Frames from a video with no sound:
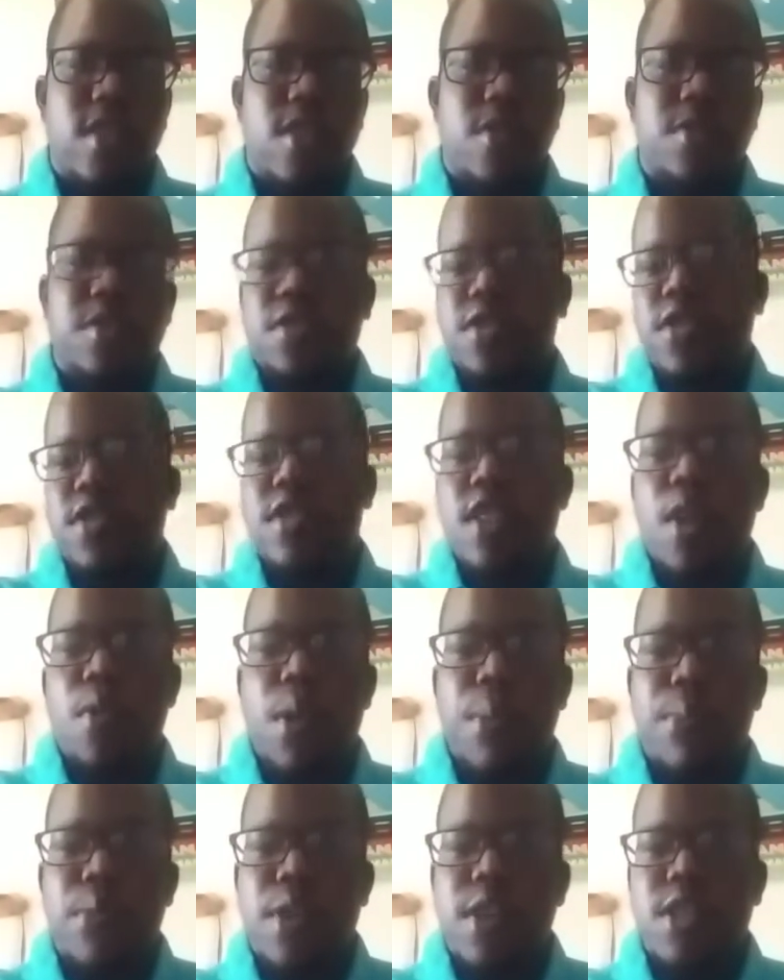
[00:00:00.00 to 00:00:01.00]
this is our
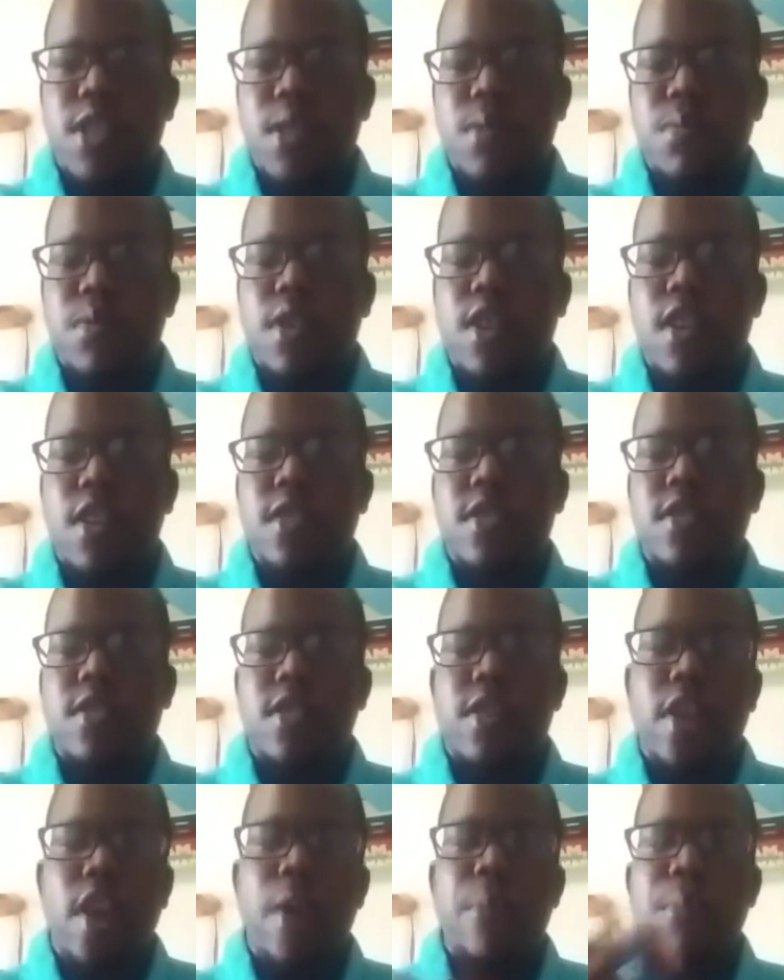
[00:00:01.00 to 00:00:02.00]
reparations because
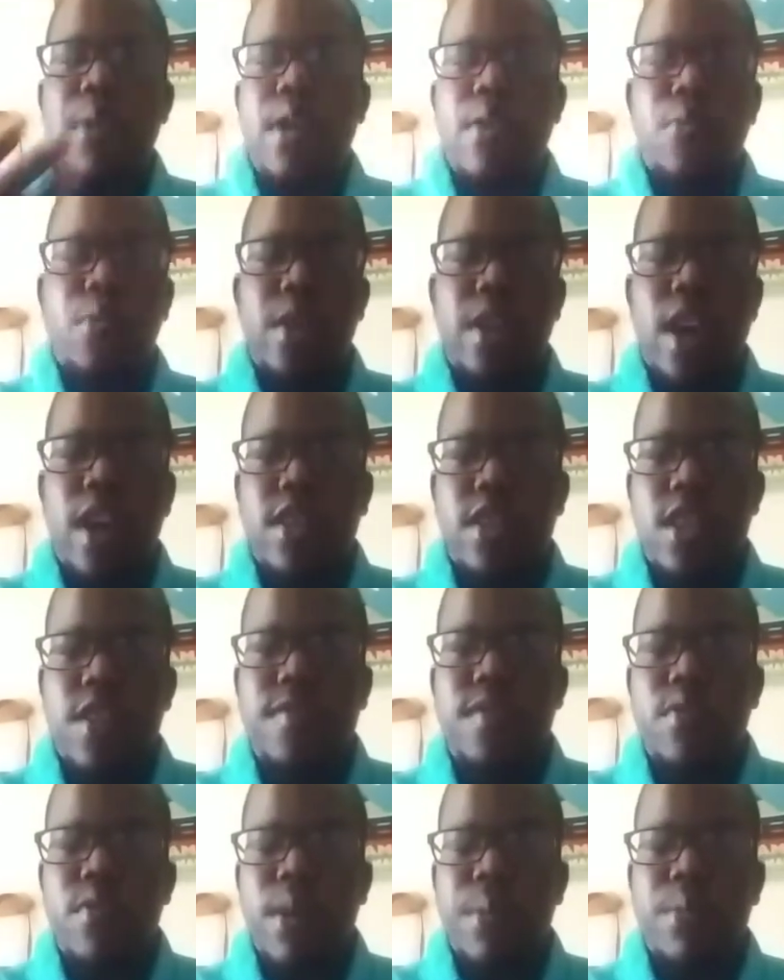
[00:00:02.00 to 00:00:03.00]
the government would not
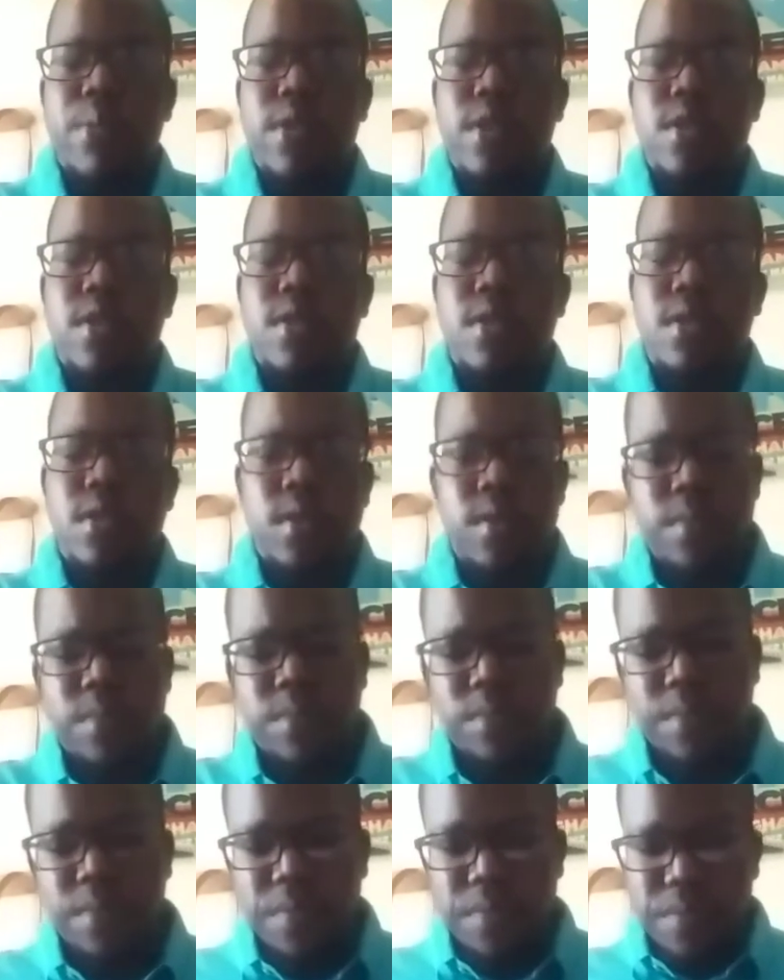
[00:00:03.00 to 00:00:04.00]
give you reparations.
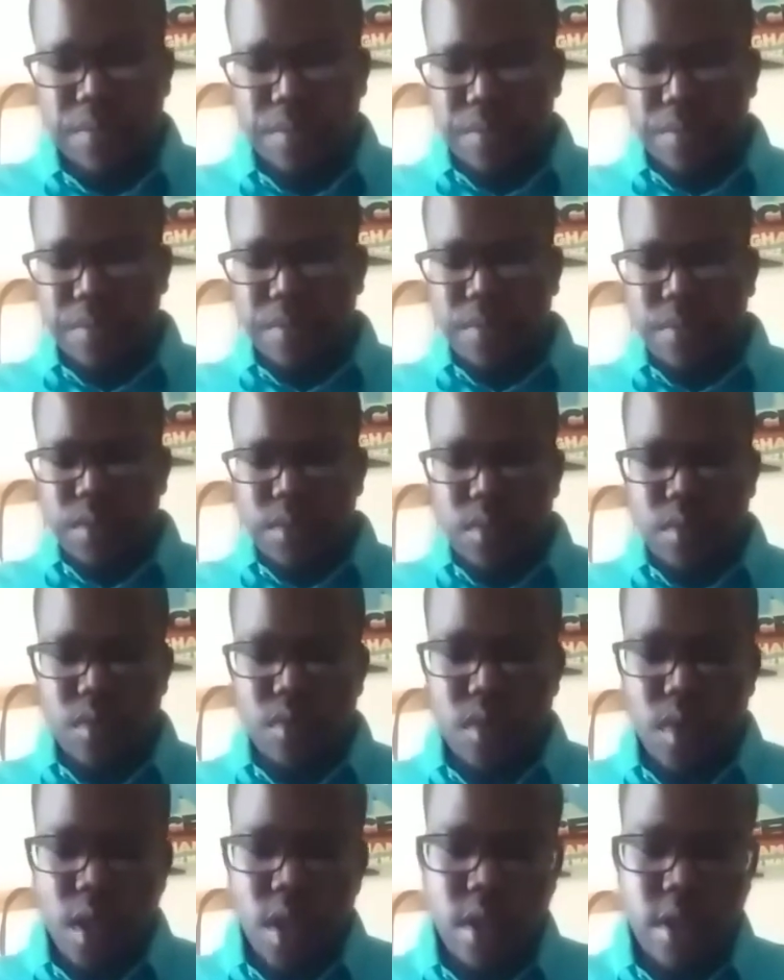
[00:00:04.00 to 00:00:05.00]

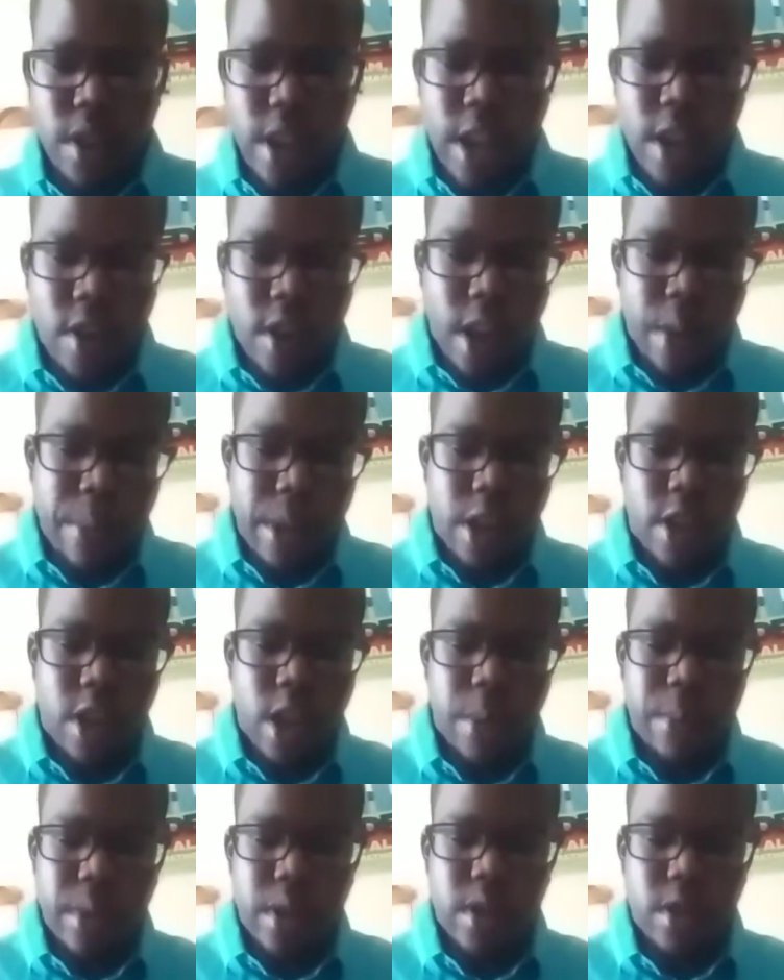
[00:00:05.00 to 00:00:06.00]
Now, I made a
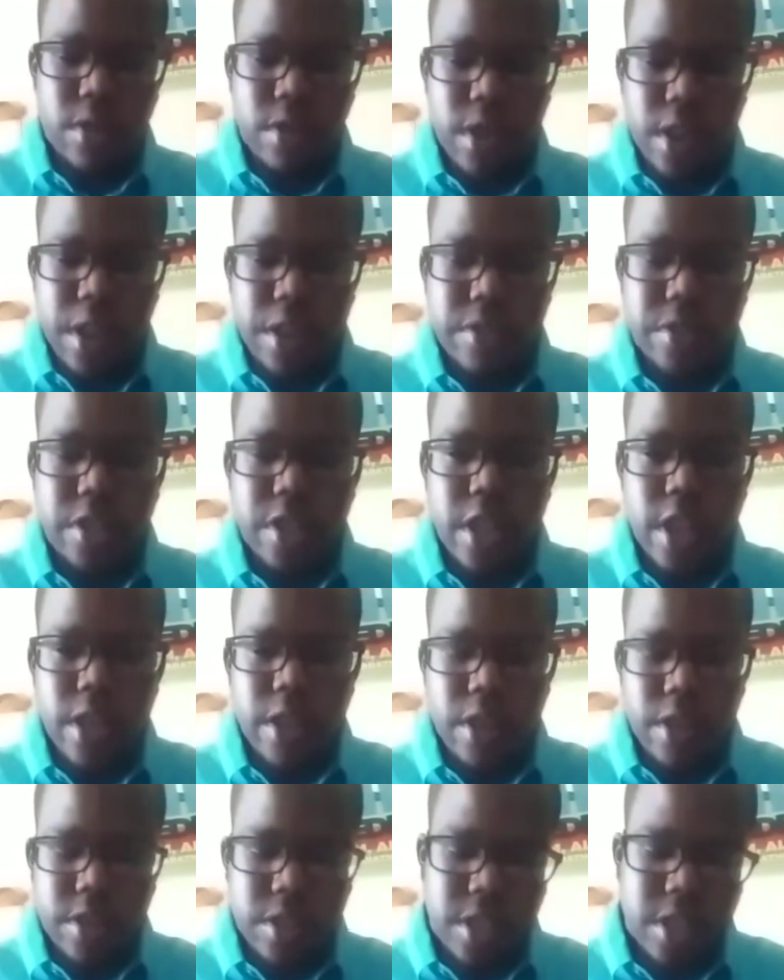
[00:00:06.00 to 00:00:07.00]
comment on
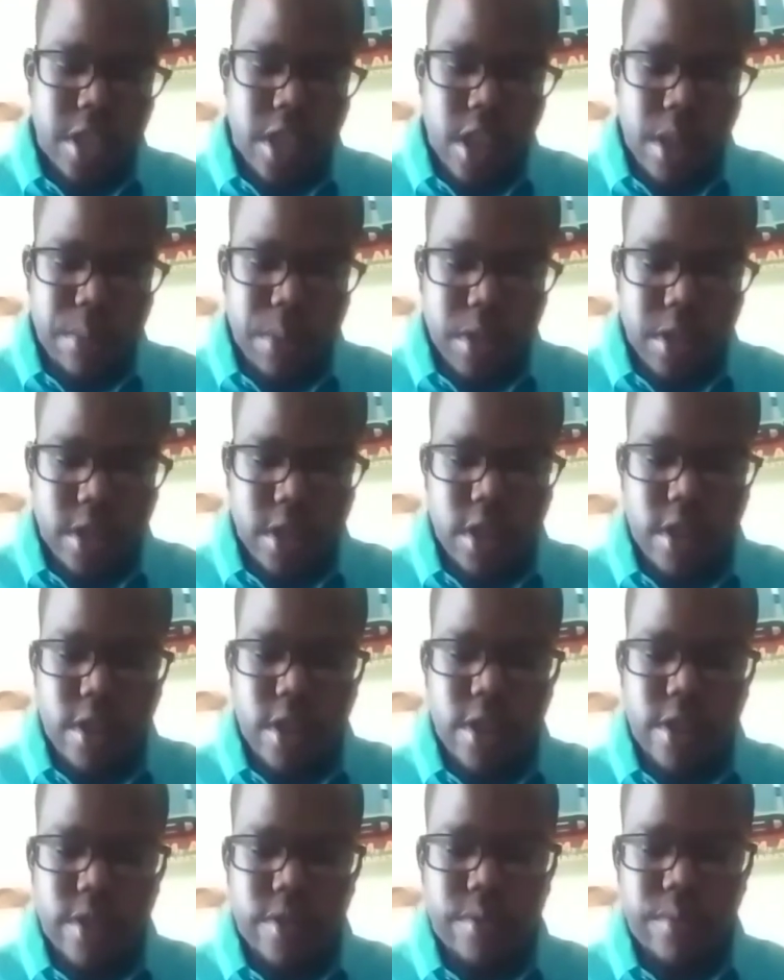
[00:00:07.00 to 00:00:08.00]
CNBC
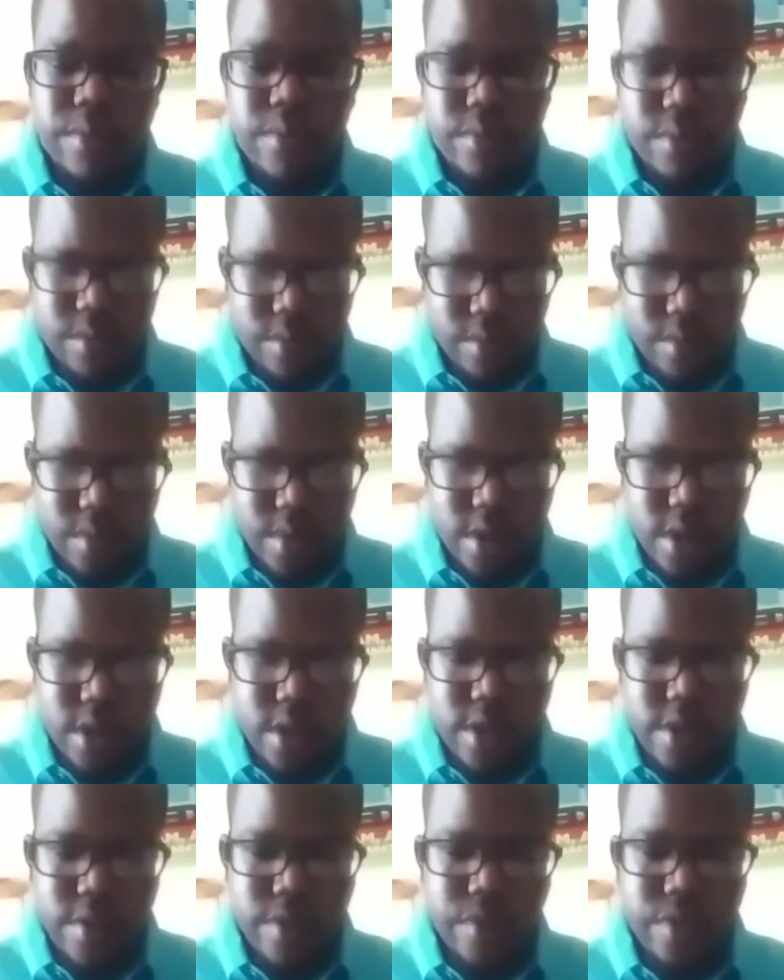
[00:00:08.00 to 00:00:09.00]

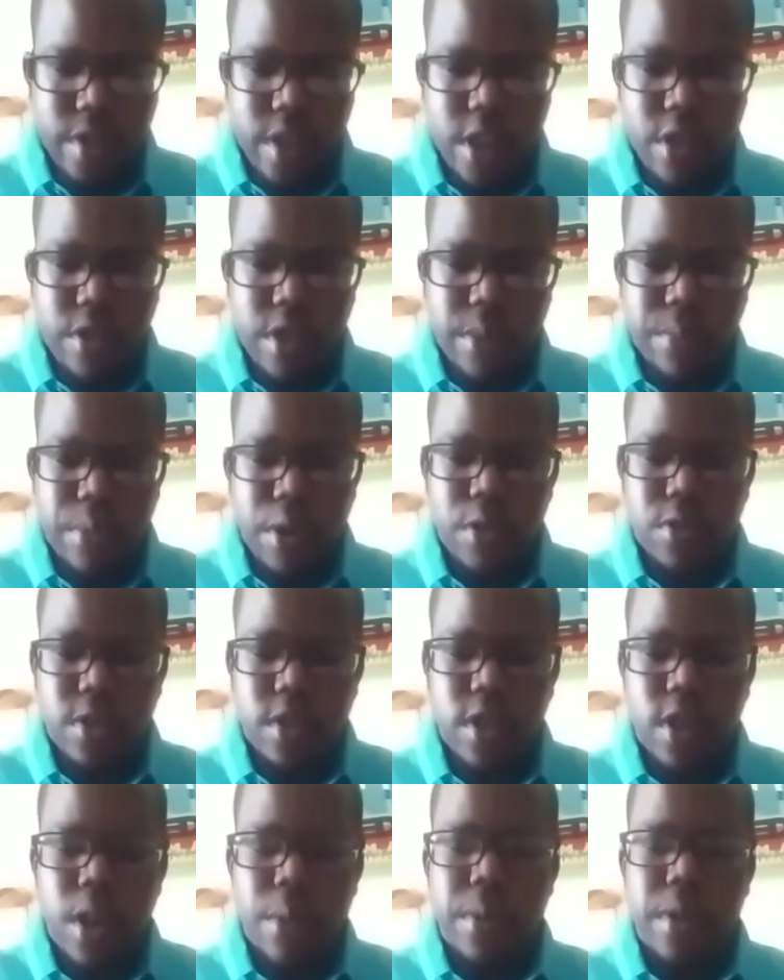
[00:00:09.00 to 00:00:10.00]
video they
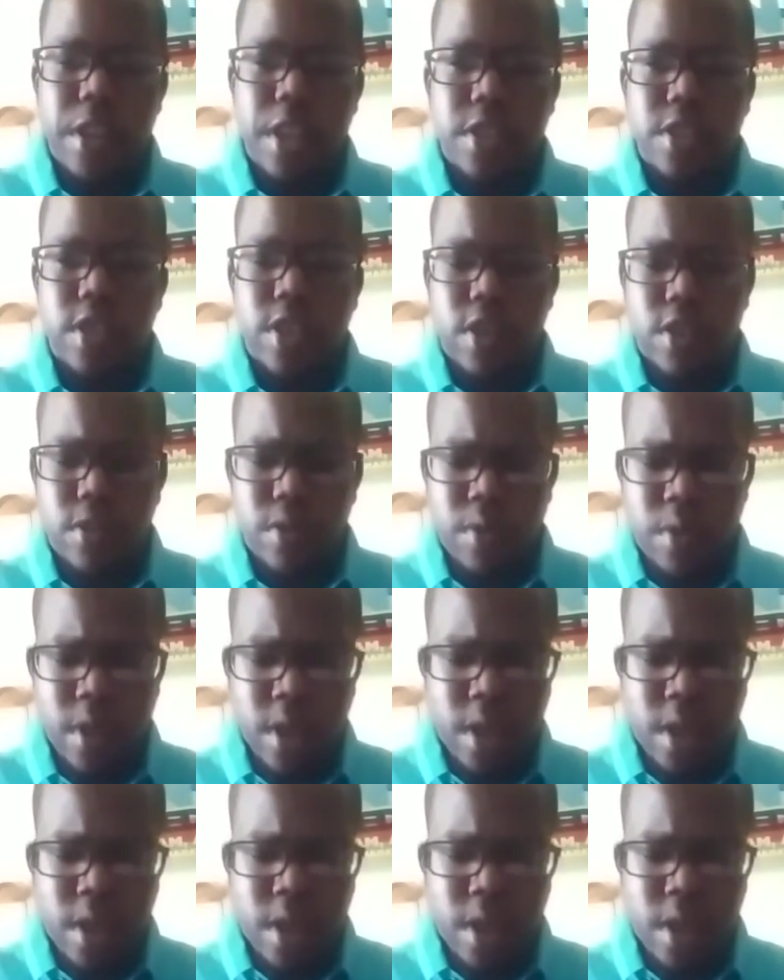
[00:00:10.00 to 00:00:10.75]
posted a couple of days ago.